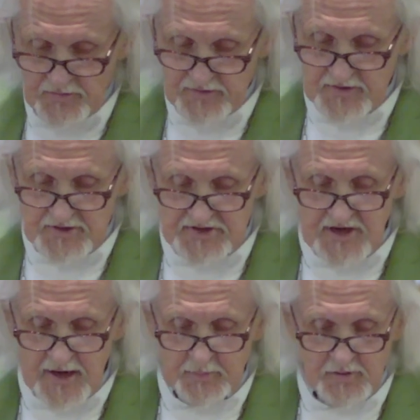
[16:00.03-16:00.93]
the
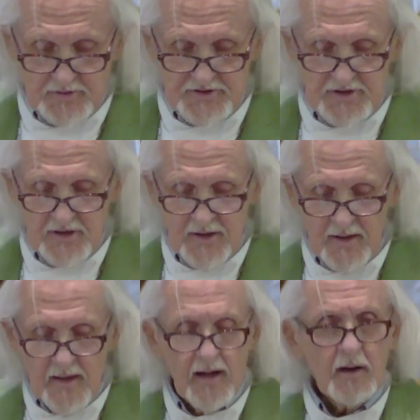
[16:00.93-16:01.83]
disciples
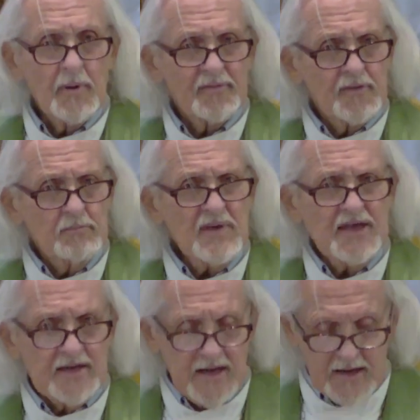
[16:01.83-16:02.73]
about the
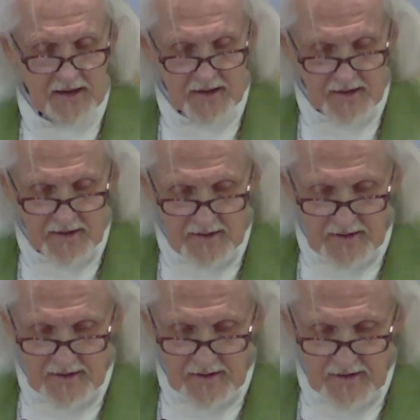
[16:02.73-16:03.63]
meaning
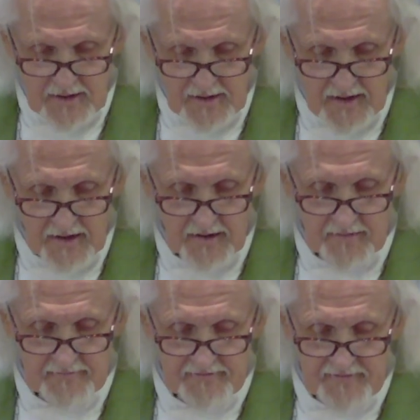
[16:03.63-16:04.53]

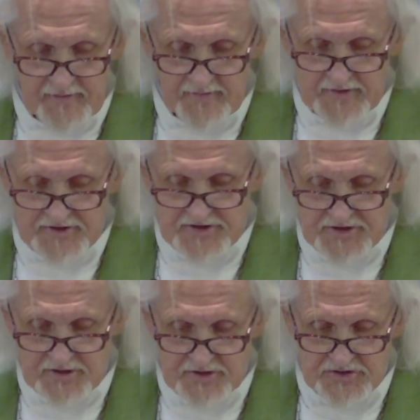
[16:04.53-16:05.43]
of this
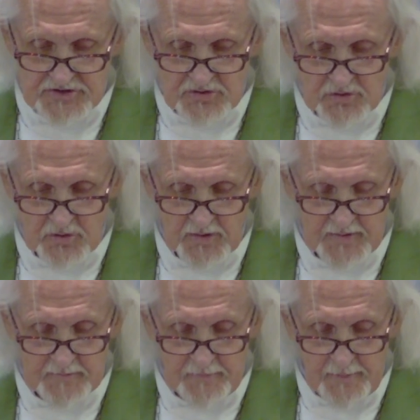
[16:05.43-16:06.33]

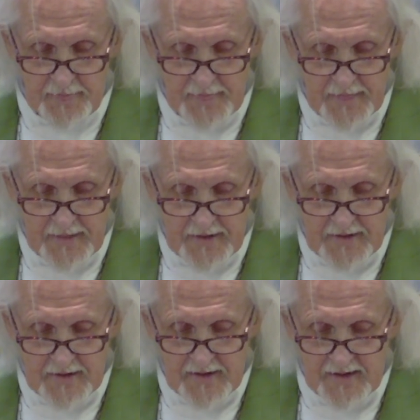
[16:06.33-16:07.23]
story.
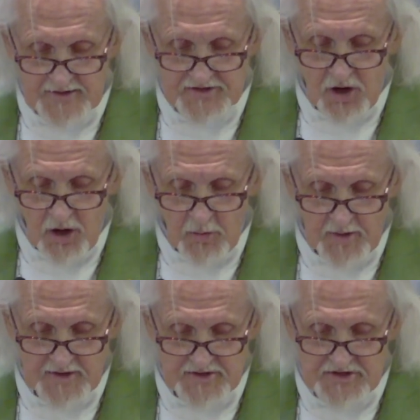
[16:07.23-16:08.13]
As
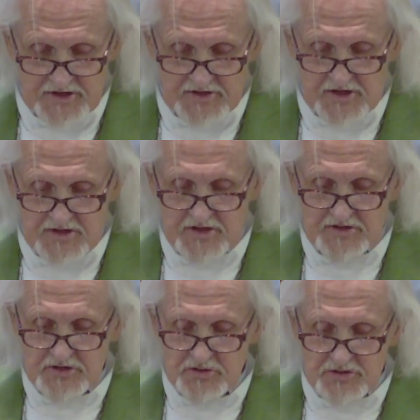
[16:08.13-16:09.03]
always, Jesus
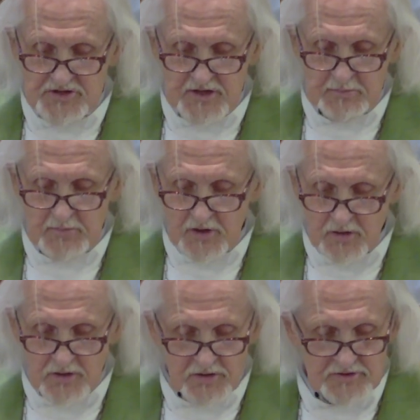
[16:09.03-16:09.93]
is using
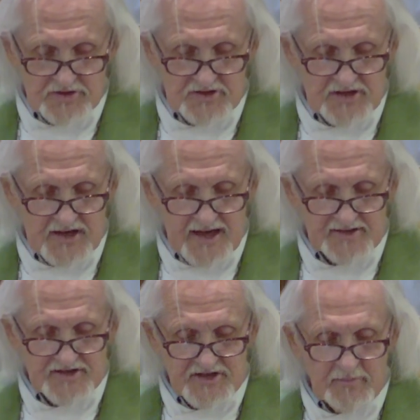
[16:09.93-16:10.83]
miracles to get
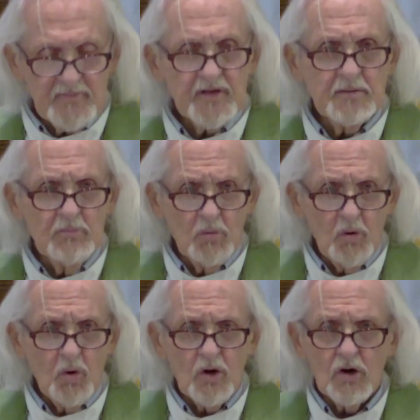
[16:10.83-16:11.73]
something
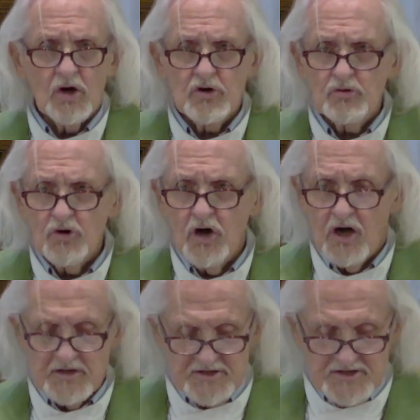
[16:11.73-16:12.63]
more
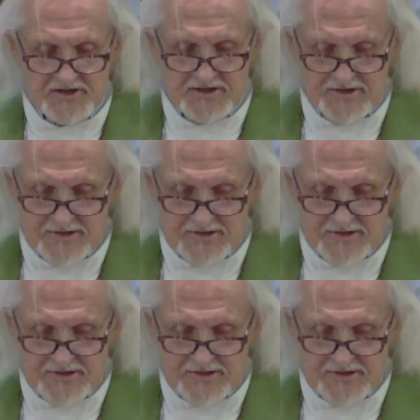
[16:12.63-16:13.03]
across.